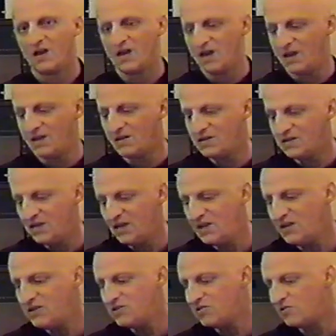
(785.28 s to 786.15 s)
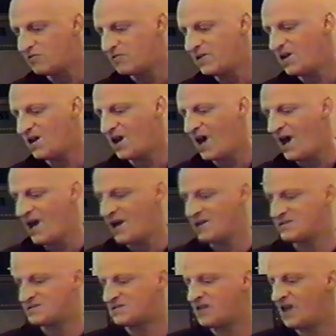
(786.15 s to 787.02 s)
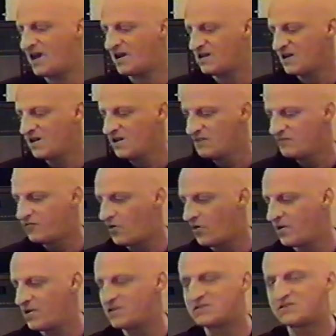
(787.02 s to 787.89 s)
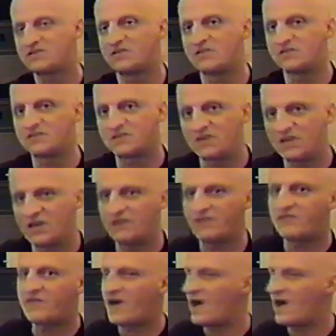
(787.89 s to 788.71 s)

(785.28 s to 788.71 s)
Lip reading: Indeed, you realize that, for instance, if